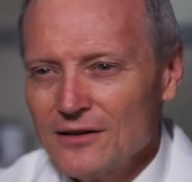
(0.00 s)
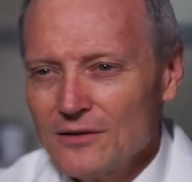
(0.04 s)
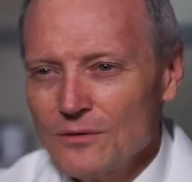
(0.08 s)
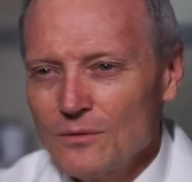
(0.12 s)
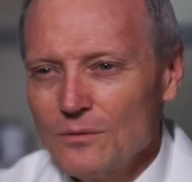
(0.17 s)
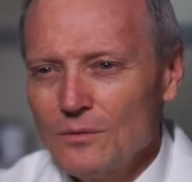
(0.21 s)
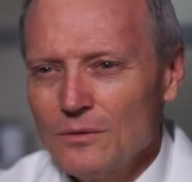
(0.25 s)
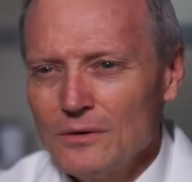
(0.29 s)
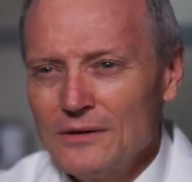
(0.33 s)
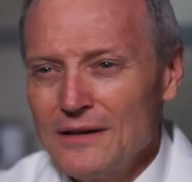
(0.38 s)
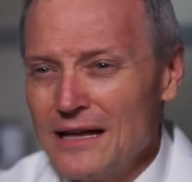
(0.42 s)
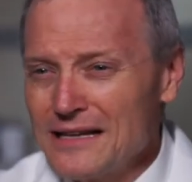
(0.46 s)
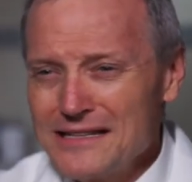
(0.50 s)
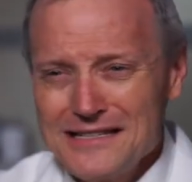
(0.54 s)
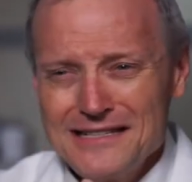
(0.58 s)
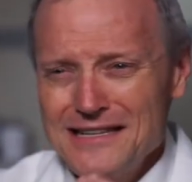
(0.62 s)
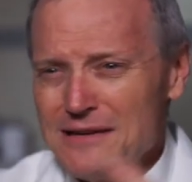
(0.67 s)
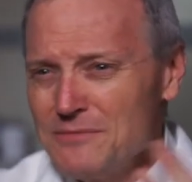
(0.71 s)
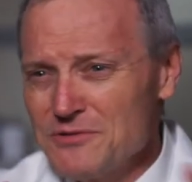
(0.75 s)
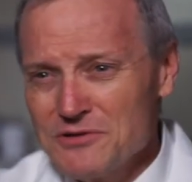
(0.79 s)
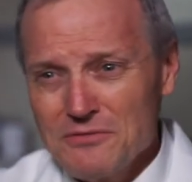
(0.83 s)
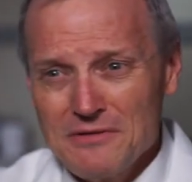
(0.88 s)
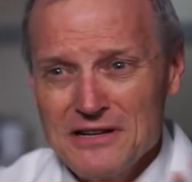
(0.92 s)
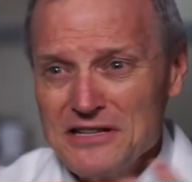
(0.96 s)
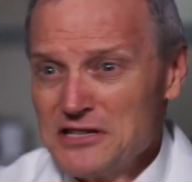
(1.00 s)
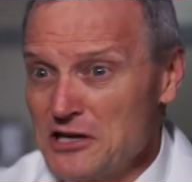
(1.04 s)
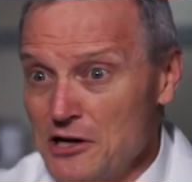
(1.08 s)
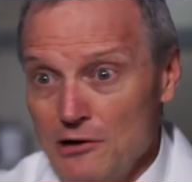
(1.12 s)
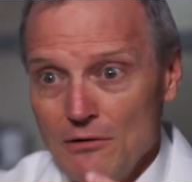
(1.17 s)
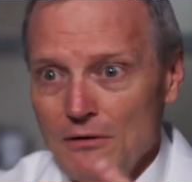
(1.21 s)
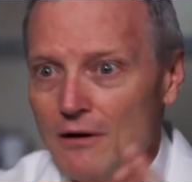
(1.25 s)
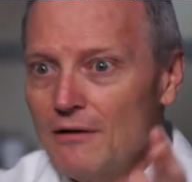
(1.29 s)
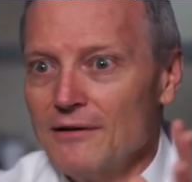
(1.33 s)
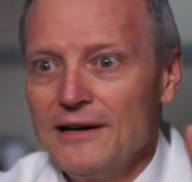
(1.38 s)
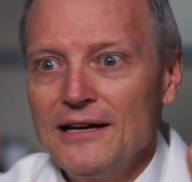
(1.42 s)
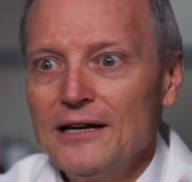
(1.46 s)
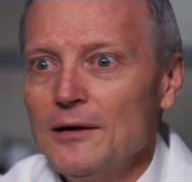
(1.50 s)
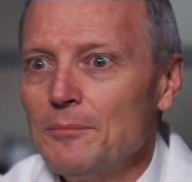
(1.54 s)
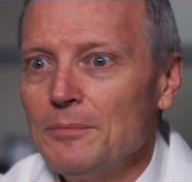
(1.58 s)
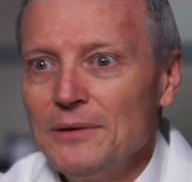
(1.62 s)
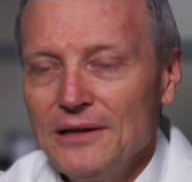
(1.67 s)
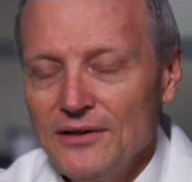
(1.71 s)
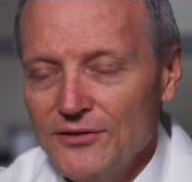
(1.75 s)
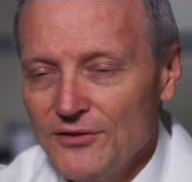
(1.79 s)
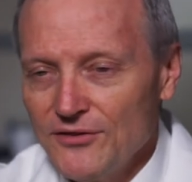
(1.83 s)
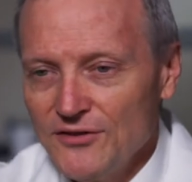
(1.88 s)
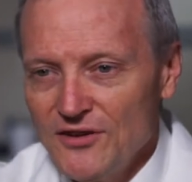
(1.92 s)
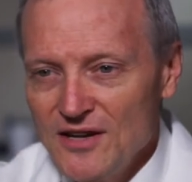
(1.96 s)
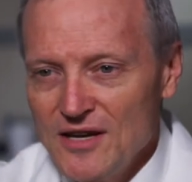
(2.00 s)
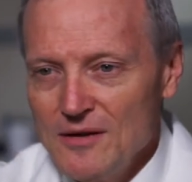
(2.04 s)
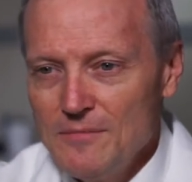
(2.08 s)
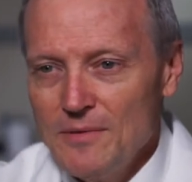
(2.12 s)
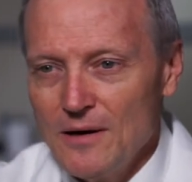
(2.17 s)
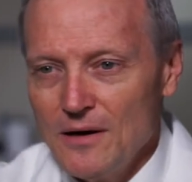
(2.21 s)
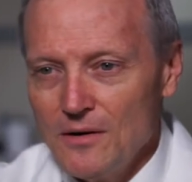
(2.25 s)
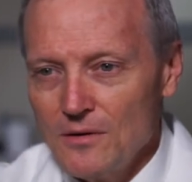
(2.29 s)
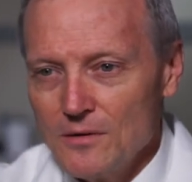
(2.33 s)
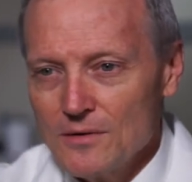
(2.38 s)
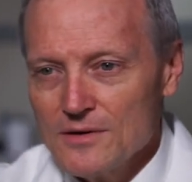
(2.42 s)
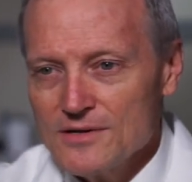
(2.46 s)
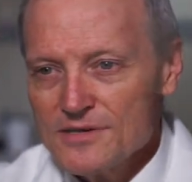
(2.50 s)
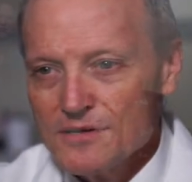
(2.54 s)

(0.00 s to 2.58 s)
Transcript: Or that seems risky, or I'll get a placebo or